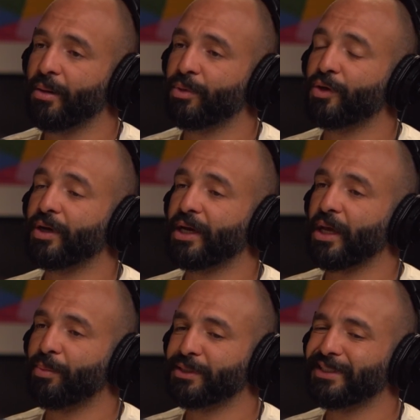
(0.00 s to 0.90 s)
but you're getting
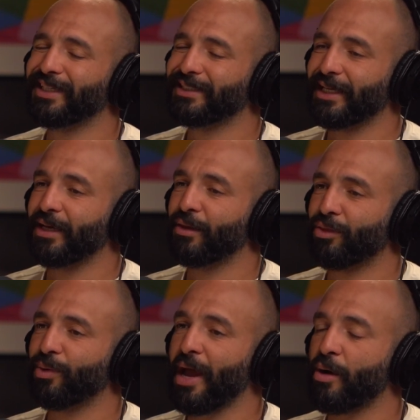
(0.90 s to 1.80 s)
up at 6 to get in
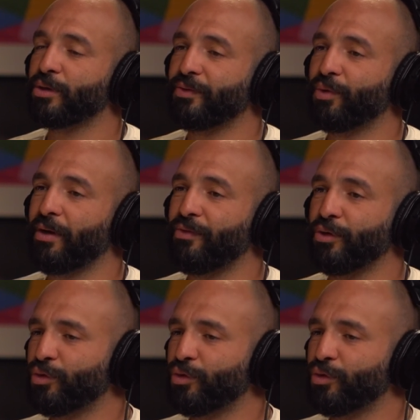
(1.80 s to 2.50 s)
3 hours of whatever you're